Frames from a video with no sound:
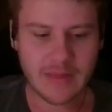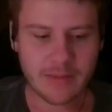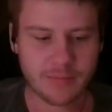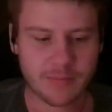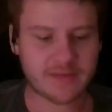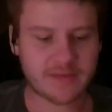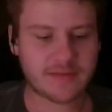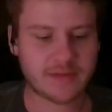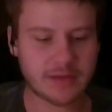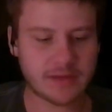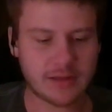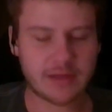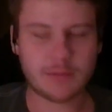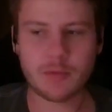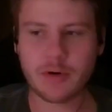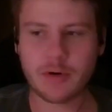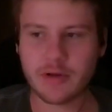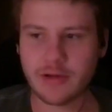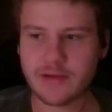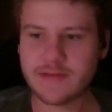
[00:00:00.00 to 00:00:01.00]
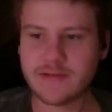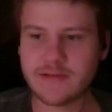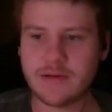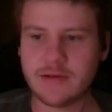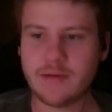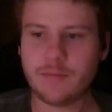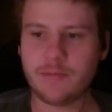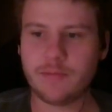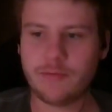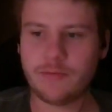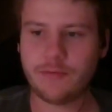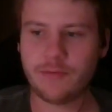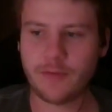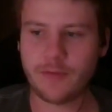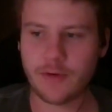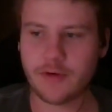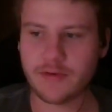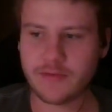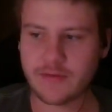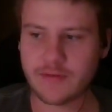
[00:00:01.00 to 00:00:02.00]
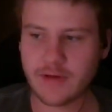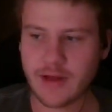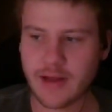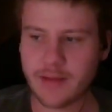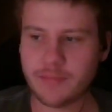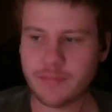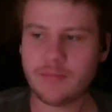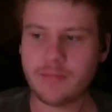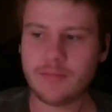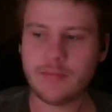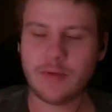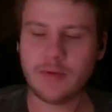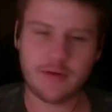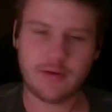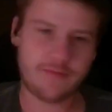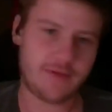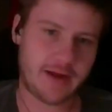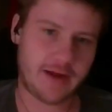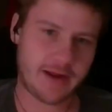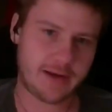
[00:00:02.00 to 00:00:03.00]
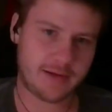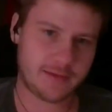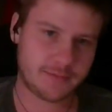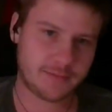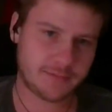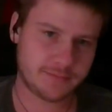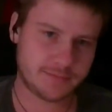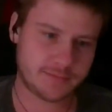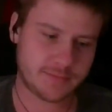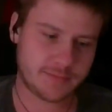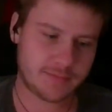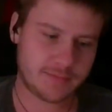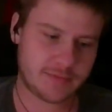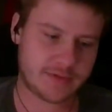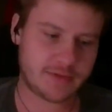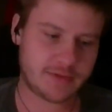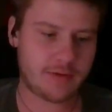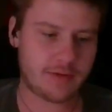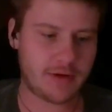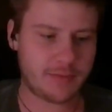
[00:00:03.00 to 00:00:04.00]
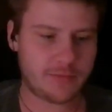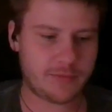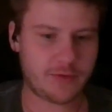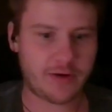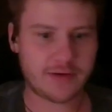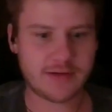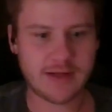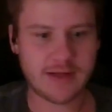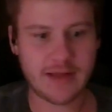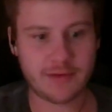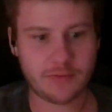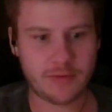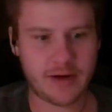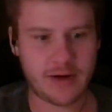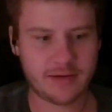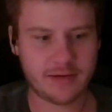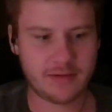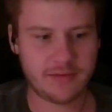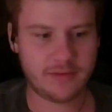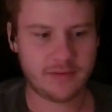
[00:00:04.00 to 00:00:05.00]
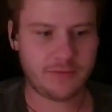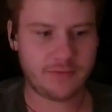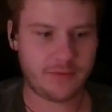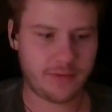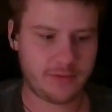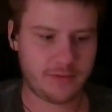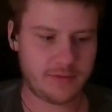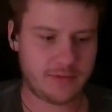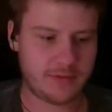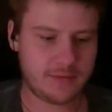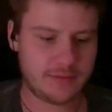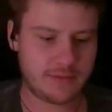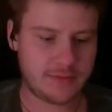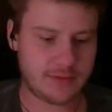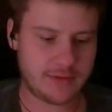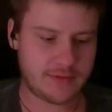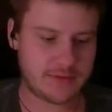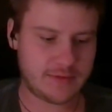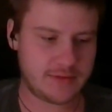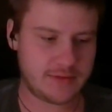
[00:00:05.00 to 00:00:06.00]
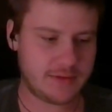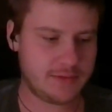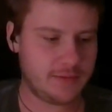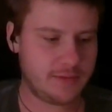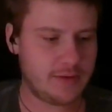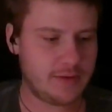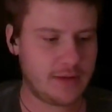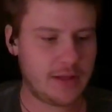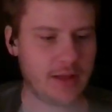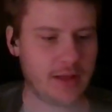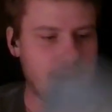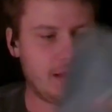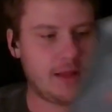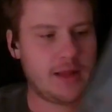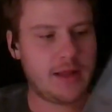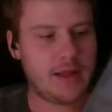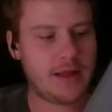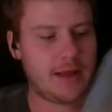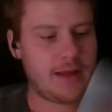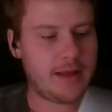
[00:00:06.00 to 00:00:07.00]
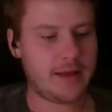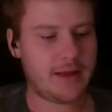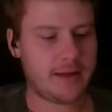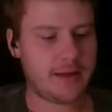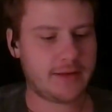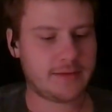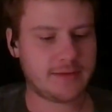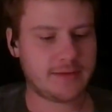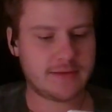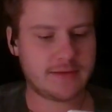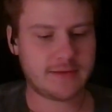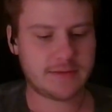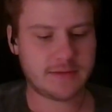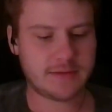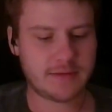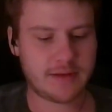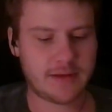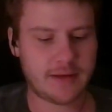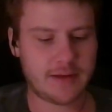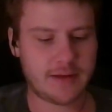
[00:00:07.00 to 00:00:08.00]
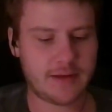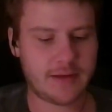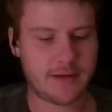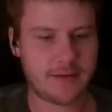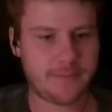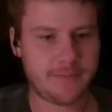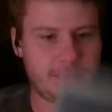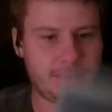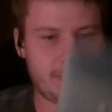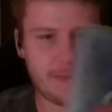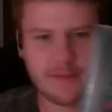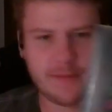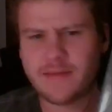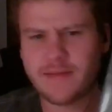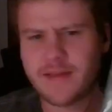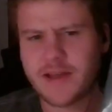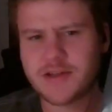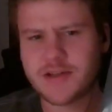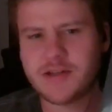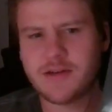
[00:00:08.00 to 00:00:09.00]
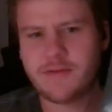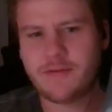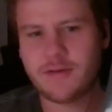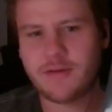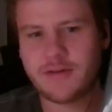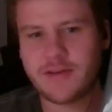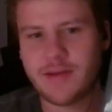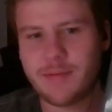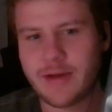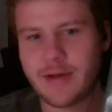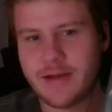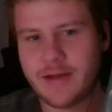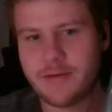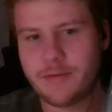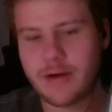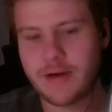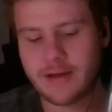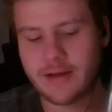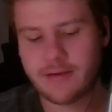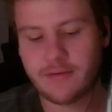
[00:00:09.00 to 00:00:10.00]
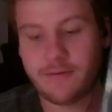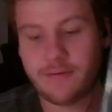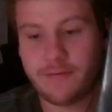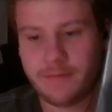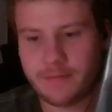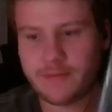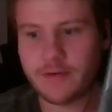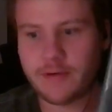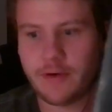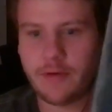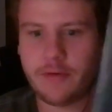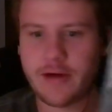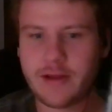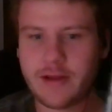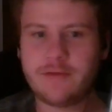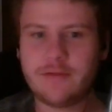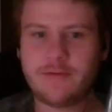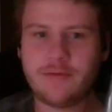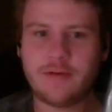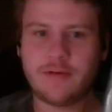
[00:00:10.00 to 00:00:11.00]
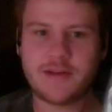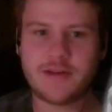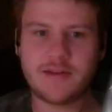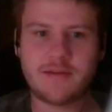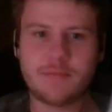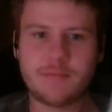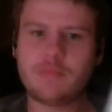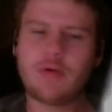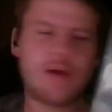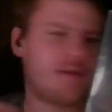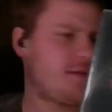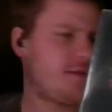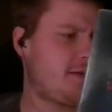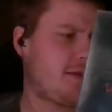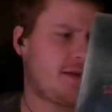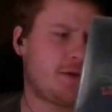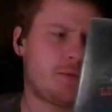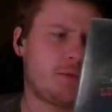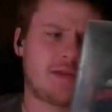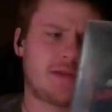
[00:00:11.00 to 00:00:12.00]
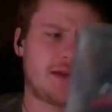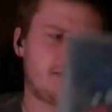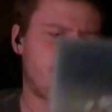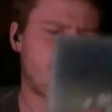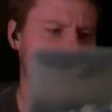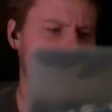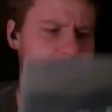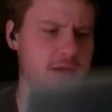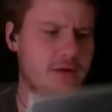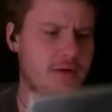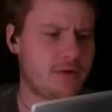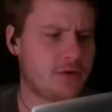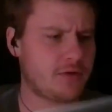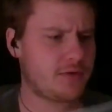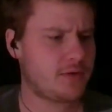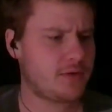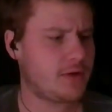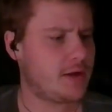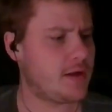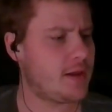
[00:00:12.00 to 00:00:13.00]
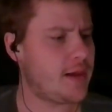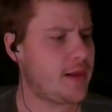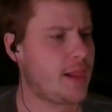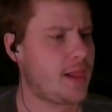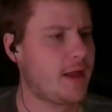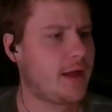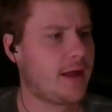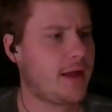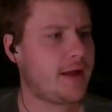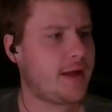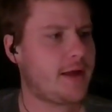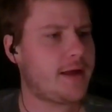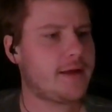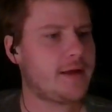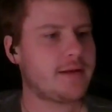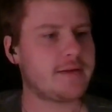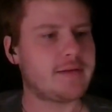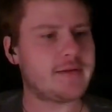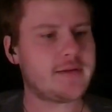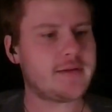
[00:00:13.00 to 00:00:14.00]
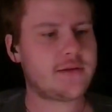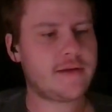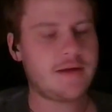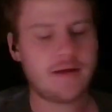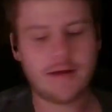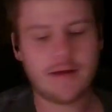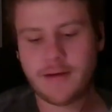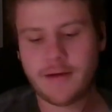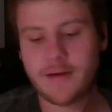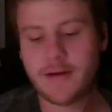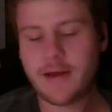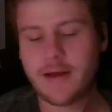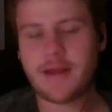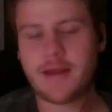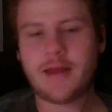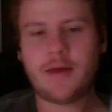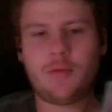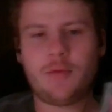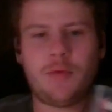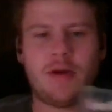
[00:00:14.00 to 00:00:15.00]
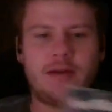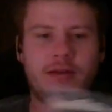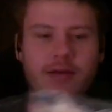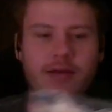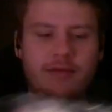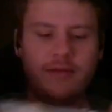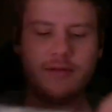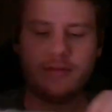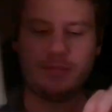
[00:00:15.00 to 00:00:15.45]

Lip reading: but still, I want to listen to them first time on vinyl. So I'm trying to get the records first to listen to. And this is actually the first time I got a record, saw a record for a decent price. I think it was like 3 euros, and I can't wait to give it a